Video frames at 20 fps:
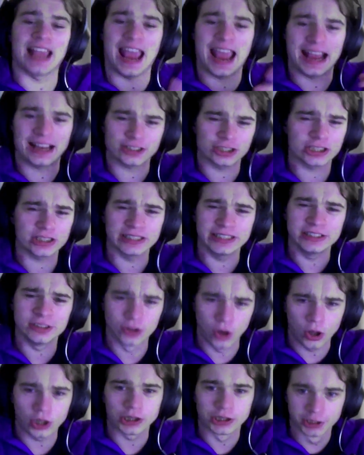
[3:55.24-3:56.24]
actually
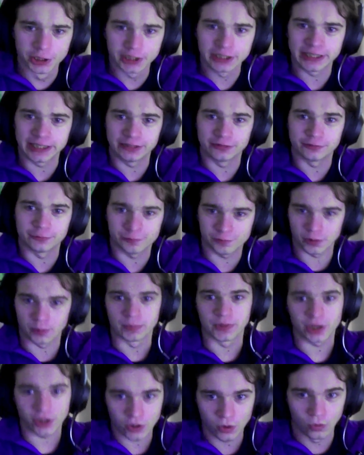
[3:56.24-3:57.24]
not learning
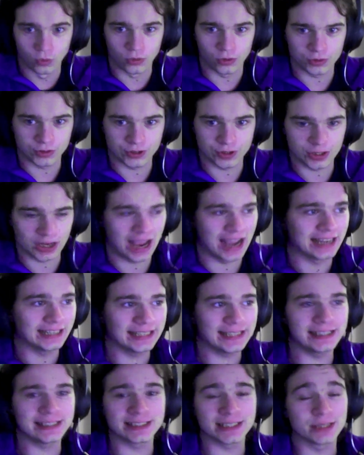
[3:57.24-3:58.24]
from the course. I
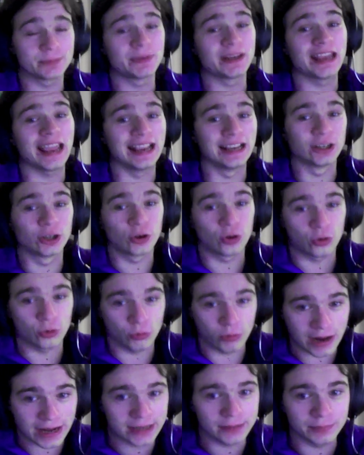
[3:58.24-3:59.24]
needed to be
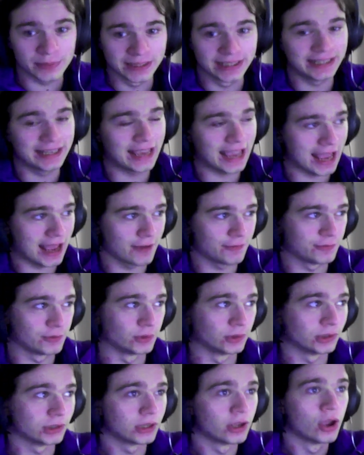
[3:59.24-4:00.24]
incredibly
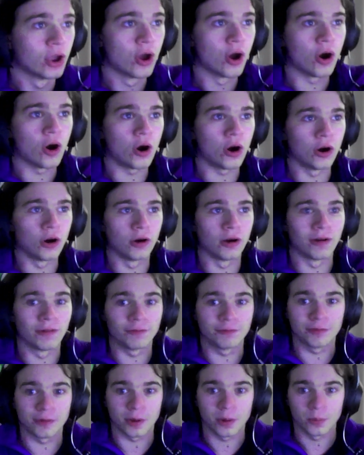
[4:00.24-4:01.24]
careful
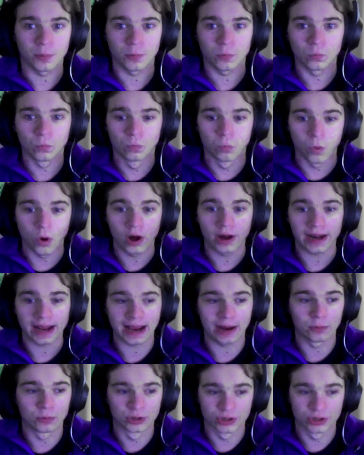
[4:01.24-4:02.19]
of what I was